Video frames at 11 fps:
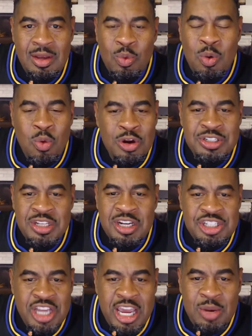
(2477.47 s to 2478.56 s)
We're worse than a
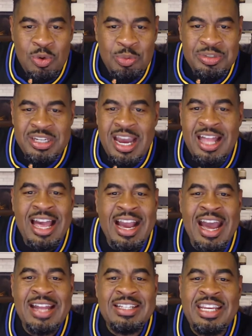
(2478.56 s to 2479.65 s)
shade room. Child, I
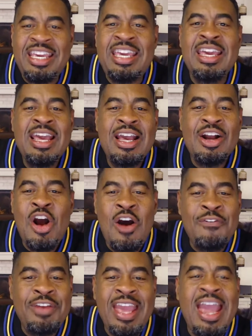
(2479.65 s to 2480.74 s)
got tea,
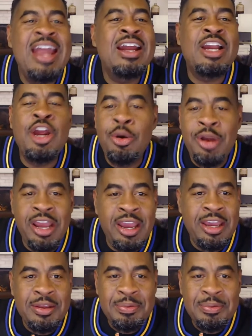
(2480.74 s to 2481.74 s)
coffee, and a curry egg.